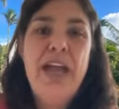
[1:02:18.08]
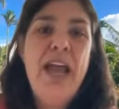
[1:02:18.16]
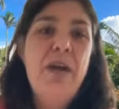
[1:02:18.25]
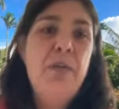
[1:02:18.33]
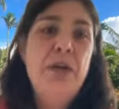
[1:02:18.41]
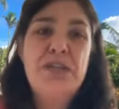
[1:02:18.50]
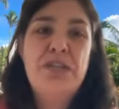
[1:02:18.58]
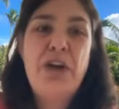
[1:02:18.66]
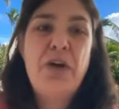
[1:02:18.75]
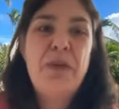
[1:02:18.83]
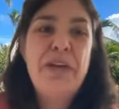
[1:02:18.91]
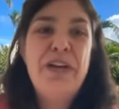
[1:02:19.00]
and what's
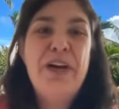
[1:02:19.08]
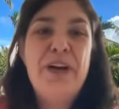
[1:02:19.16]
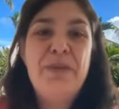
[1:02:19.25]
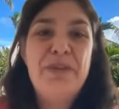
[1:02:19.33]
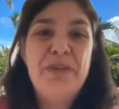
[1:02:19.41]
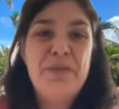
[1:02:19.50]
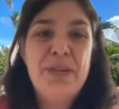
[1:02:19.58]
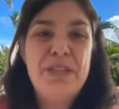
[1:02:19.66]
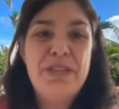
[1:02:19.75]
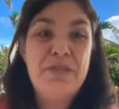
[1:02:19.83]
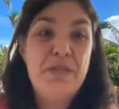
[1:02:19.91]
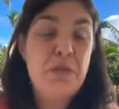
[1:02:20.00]
going on with the
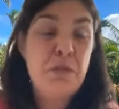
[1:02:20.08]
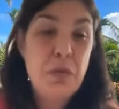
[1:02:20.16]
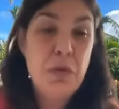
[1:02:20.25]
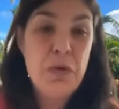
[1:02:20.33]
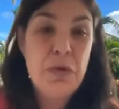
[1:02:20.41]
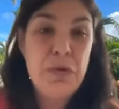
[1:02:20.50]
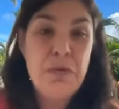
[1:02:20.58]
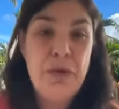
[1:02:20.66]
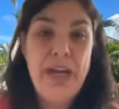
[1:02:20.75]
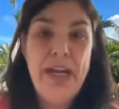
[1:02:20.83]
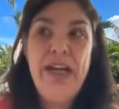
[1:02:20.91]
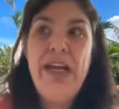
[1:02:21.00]
rest of the world,
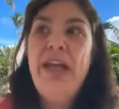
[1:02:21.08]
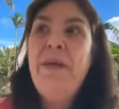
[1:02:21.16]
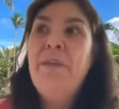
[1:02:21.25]
right?